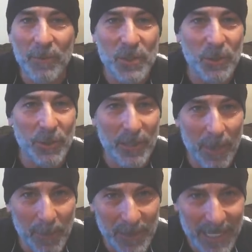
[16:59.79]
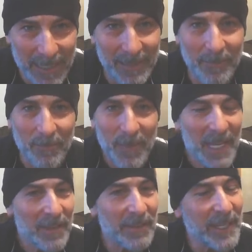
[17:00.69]
so you're not protected.
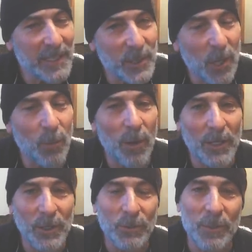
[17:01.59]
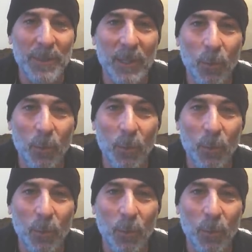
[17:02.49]
They don't want you to be